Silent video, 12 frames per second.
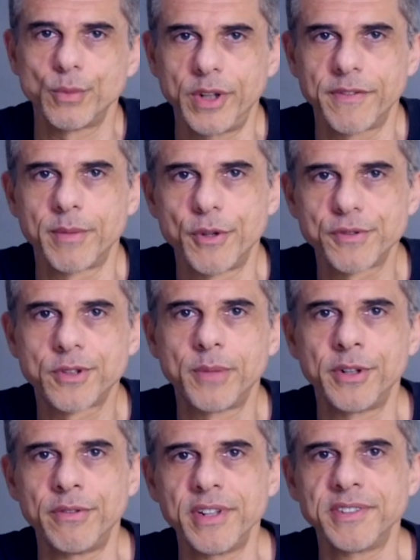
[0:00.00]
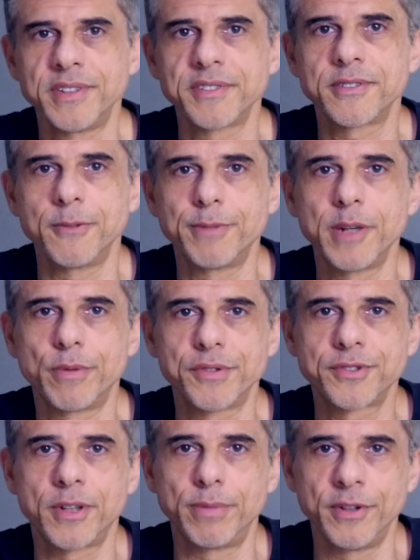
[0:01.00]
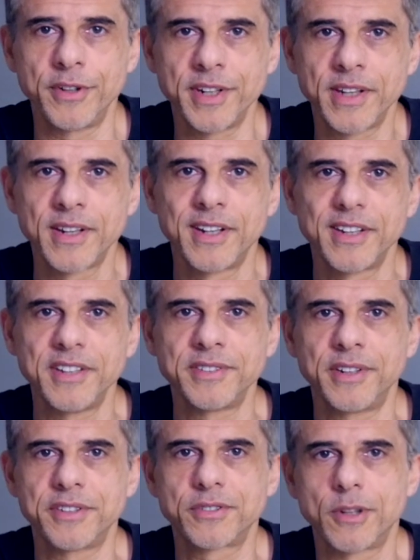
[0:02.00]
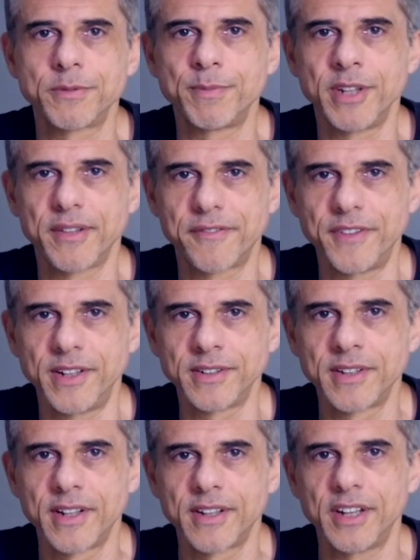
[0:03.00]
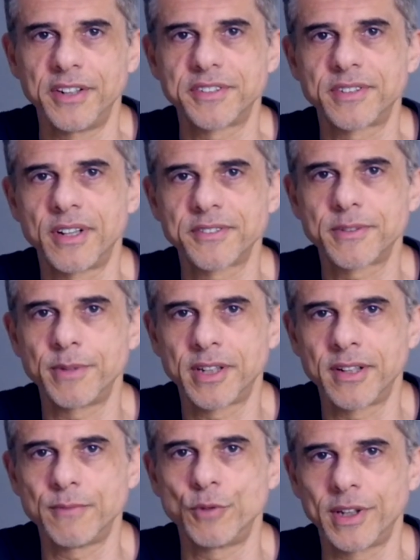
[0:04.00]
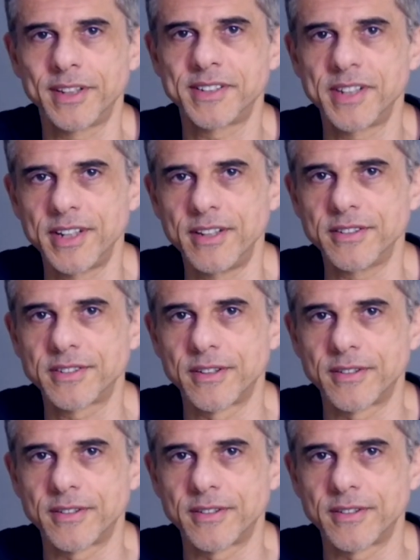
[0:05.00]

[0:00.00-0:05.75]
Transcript: One of the most common reasons that people stop learning is that it stops being fun and it starts to become really tedious.